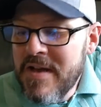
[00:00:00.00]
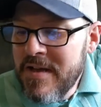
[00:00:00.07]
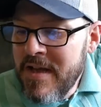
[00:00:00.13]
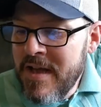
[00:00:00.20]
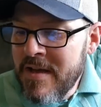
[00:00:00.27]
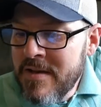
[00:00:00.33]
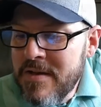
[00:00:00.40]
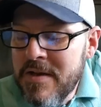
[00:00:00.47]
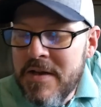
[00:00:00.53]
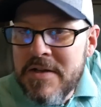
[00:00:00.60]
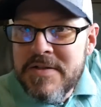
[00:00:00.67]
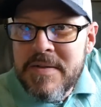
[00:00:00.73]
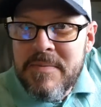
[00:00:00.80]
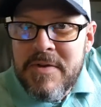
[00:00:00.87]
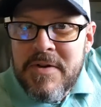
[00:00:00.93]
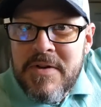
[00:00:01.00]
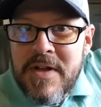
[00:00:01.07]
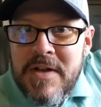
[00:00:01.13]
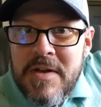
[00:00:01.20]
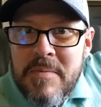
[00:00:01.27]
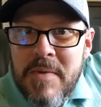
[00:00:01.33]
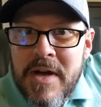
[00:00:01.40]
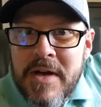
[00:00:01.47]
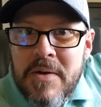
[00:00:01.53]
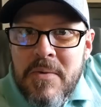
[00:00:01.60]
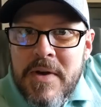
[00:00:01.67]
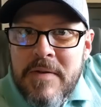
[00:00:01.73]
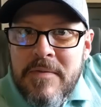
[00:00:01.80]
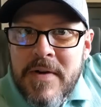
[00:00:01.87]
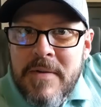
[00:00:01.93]
Yeah, you need something to take your mind
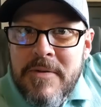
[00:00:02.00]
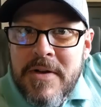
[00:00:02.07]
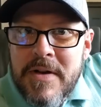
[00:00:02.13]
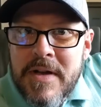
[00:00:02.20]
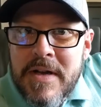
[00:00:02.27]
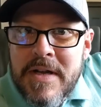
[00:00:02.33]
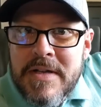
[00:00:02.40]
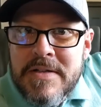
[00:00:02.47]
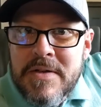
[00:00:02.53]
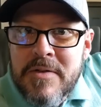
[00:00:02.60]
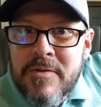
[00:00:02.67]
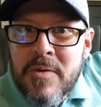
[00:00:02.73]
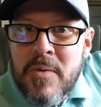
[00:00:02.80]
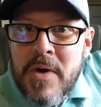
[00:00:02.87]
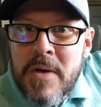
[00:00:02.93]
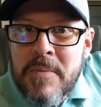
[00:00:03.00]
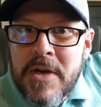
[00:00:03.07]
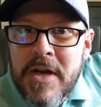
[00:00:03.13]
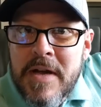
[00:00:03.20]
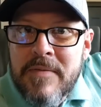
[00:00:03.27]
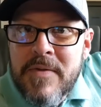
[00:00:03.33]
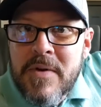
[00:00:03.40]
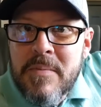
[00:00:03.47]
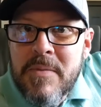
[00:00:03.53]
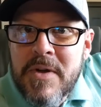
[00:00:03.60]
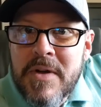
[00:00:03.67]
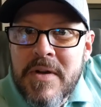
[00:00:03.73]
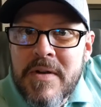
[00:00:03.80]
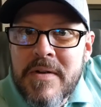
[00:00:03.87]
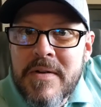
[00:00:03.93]
away from it. It gets overwhelming after a bit.